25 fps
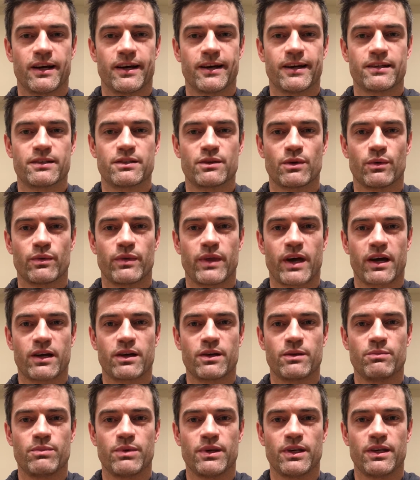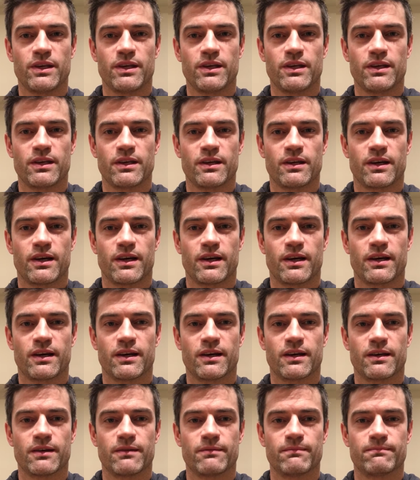so that could be
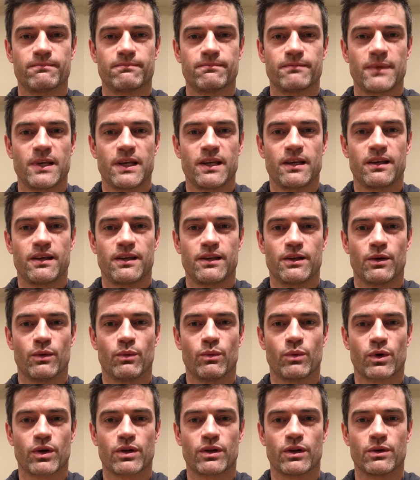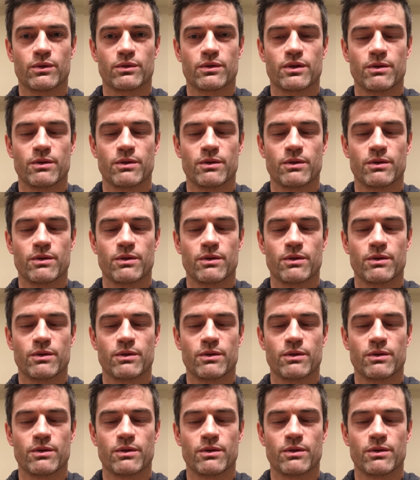workload